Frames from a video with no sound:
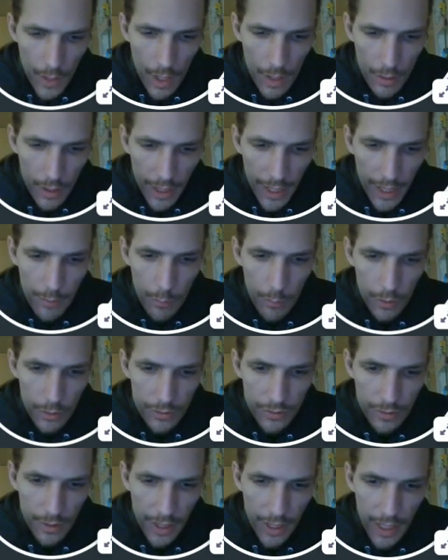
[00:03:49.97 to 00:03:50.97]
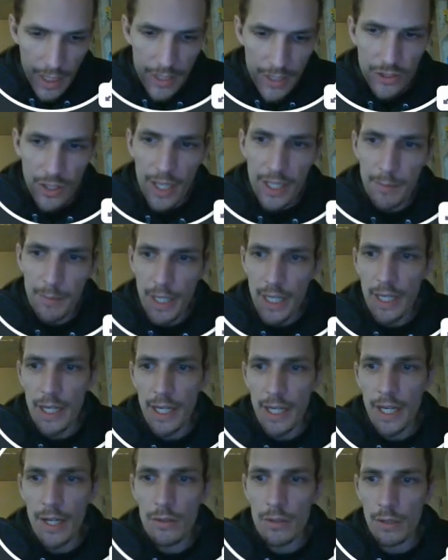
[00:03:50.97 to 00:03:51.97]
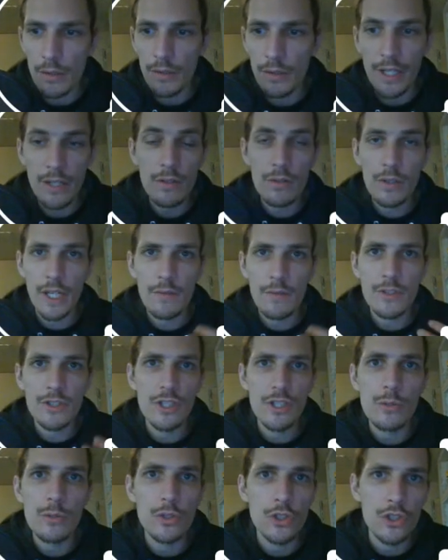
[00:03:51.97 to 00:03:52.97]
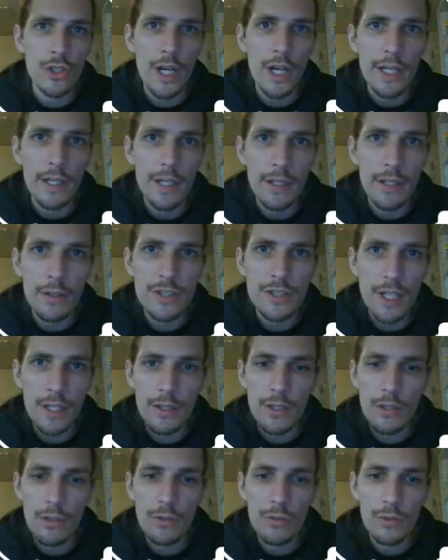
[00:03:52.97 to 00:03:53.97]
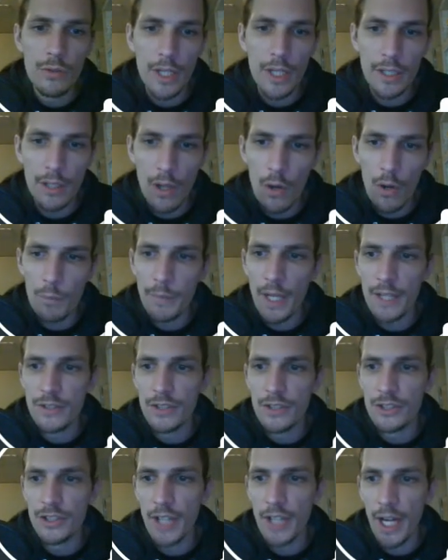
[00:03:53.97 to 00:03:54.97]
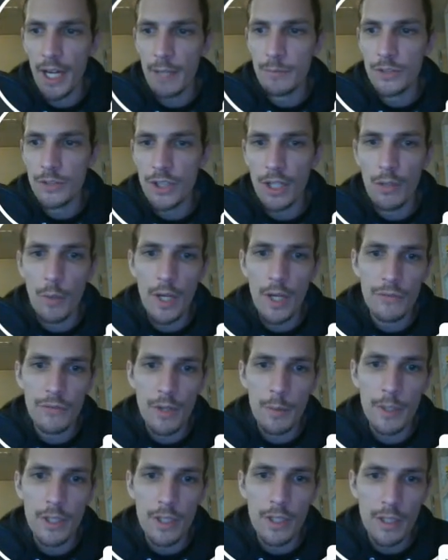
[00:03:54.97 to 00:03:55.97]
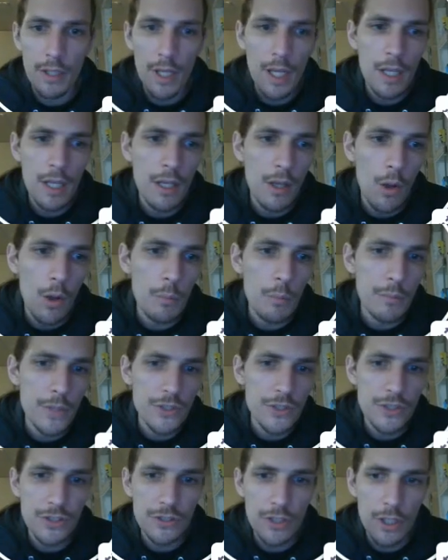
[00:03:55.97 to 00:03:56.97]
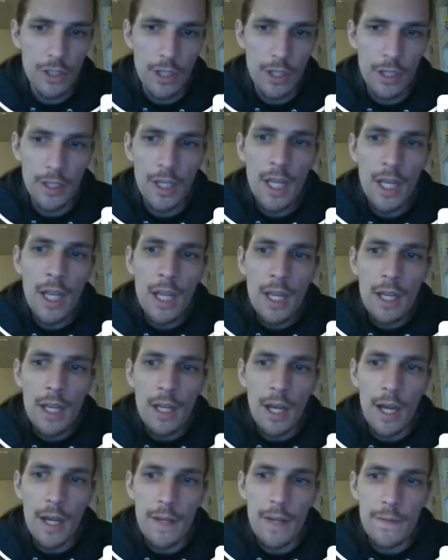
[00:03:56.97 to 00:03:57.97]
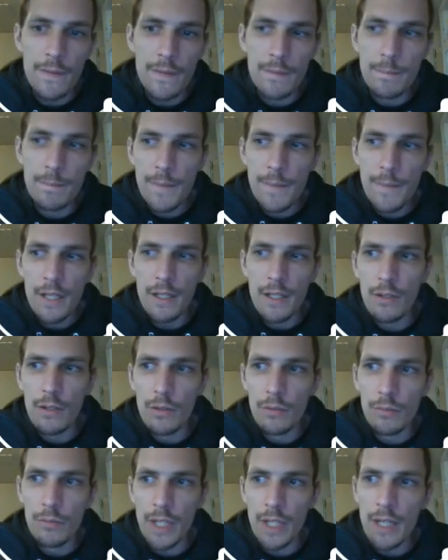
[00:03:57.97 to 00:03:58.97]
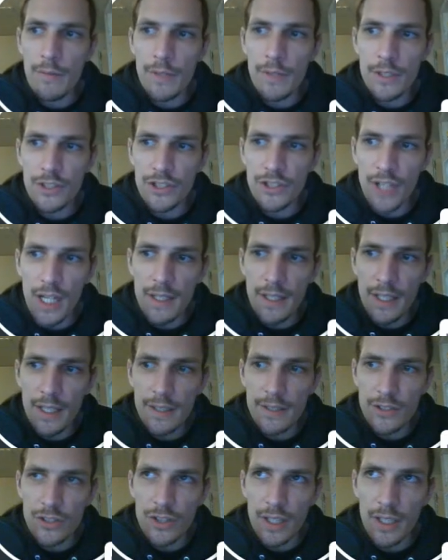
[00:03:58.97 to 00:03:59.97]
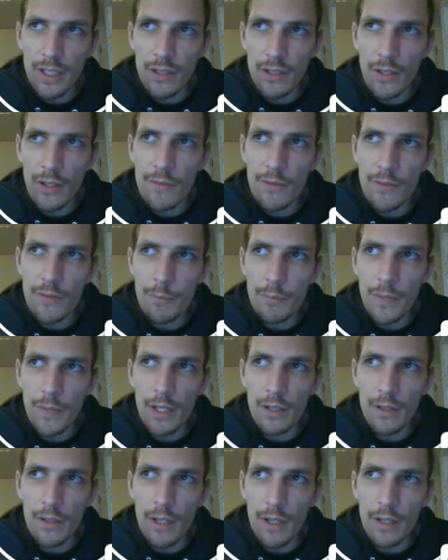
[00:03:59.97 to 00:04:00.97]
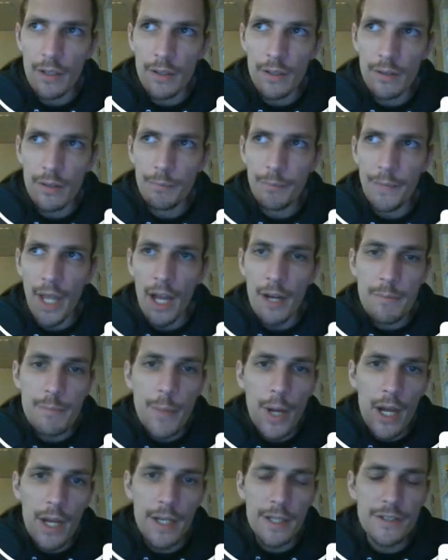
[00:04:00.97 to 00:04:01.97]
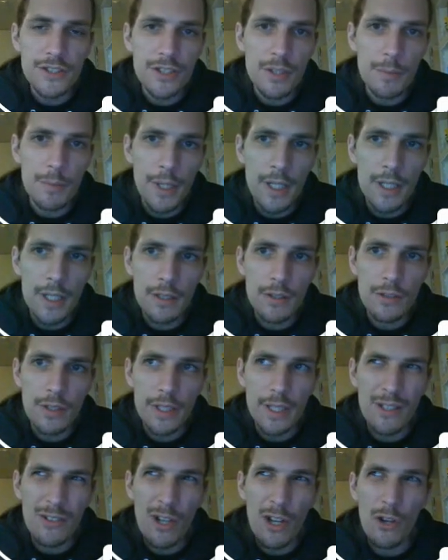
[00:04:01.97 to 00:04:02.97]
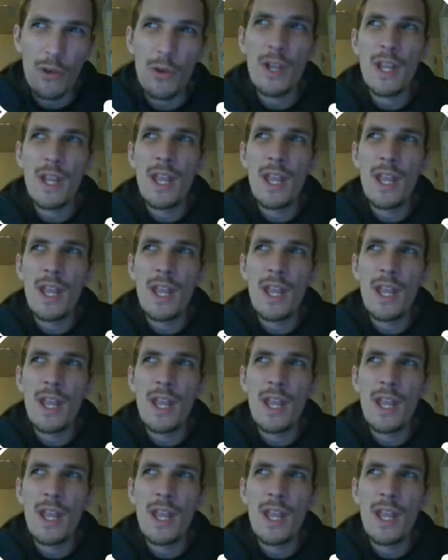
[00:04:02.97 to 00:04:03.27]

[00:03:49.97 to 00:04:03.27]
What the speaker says: he's like me. He'll give it to you straight. He'll tell you like, nope, that's a scam, stay away from it. Oh, this is good. uh, he'll even say things like he'll have an unbiased opinion. Like he'll go,